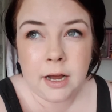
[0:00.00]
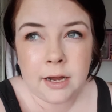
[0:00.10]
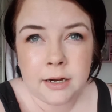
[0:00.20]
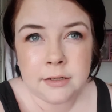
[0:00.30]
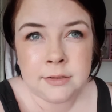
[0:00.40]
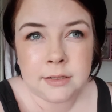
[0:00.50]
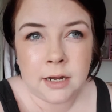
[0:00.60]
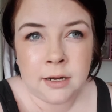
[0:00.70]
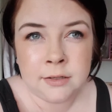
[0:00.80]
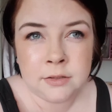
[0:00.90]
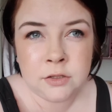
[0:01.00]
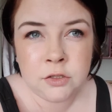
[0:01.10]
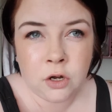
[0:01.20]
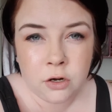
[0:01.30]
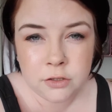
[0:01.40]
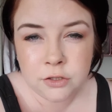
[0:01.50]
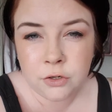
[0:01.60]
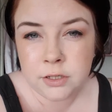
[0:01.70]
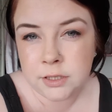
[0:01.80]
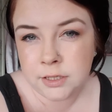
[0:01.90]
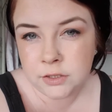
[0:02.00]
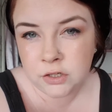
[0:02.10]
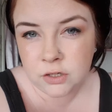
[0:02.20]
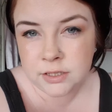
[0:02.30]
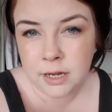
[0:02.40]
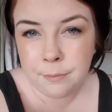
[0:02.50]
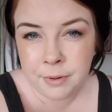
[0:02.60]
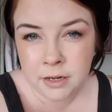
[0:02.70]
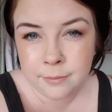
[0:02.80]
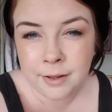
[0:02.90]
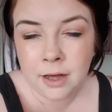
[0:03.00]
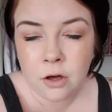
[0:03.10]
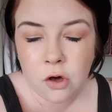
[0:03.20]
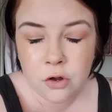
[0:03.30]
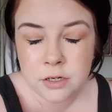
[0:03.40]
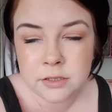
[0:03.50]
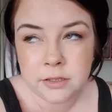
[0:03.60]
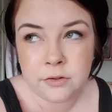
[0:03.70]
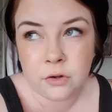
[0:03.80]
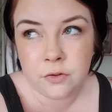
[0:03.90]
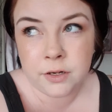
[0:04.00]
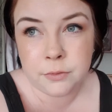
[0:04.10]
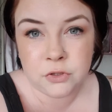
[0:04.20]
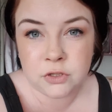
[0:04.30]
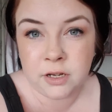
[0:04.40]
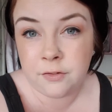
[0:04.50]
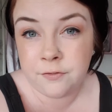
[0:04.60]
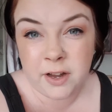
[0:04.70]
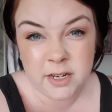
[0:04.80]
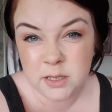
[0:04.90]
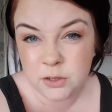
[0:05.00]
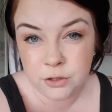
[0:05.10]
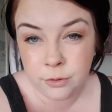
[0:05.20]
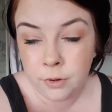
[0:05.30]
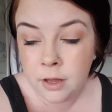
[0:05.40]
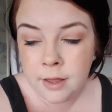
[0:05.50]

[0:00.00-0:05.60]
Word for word: and I started to notice that it started to get bigger but I honestly thought that it was just like fat tissue